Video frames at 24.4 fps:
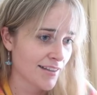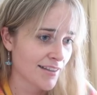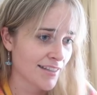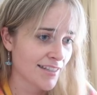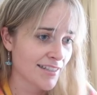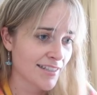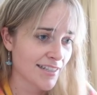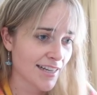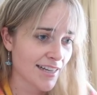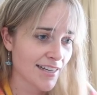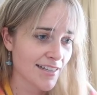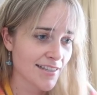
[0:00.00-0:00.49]

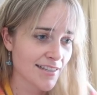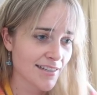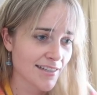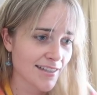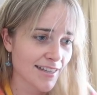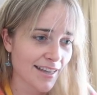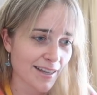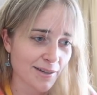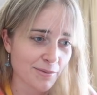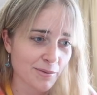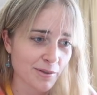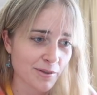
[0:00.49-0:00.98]
The dust
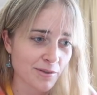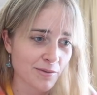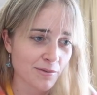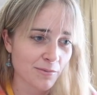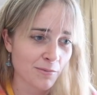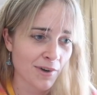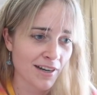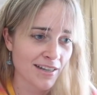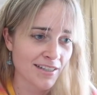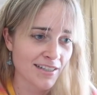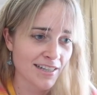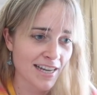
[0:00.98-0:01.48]
that would
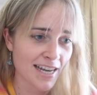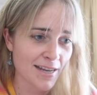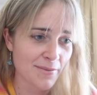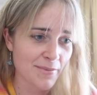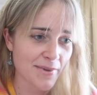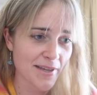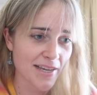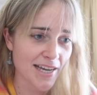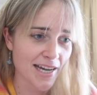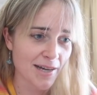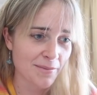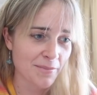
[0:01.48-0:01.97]
one day
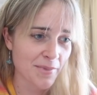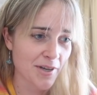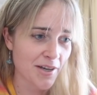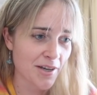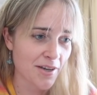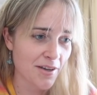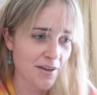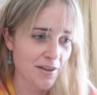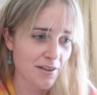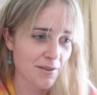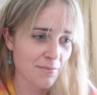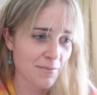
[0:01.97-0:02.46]
become
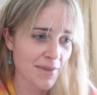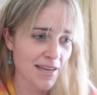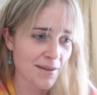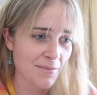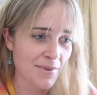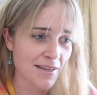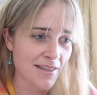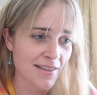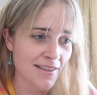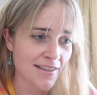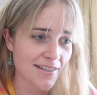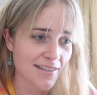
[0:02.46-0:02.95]
Earth,
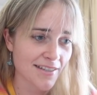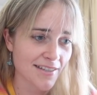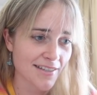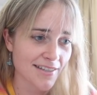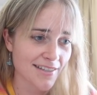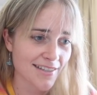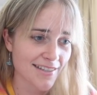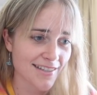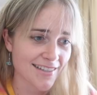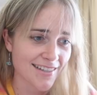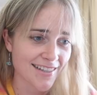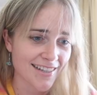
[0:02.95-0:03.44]
maybe
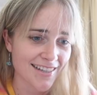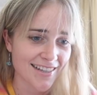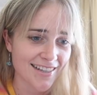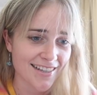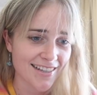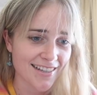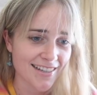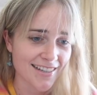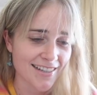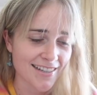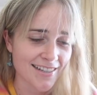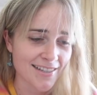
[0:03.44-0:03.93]
this
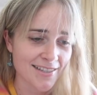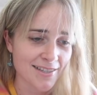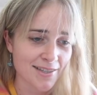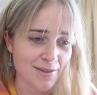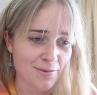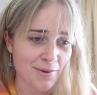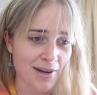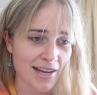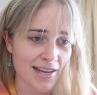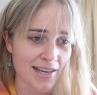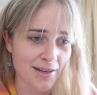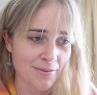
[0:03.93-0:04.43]
is
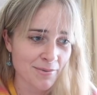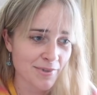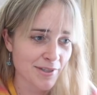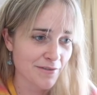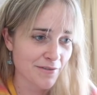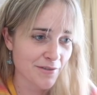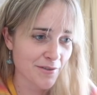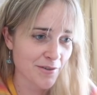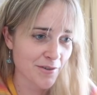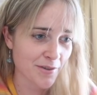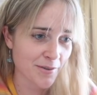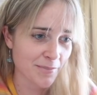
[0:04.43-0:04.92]
the way it
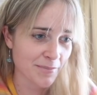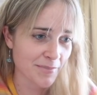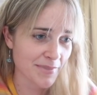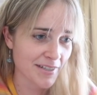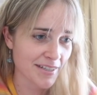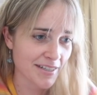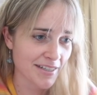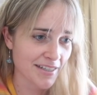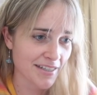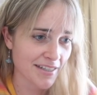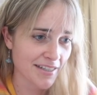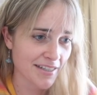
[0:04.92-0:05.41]
was formed.